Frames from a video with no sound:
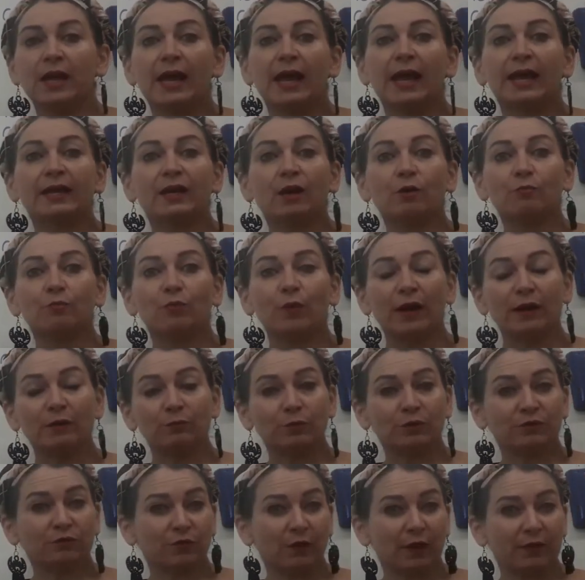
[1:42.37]
and our brain
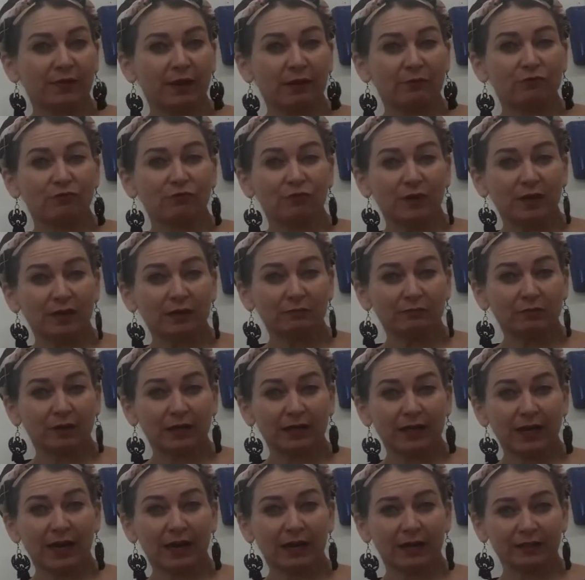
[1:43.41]
would find that really,
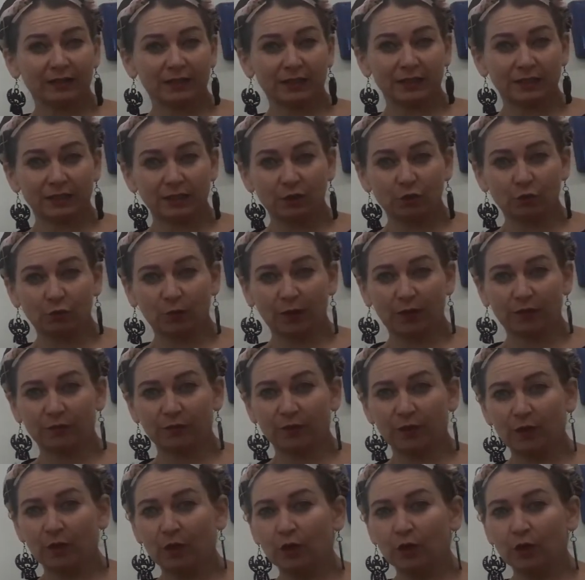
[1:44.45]
really hard to deal with.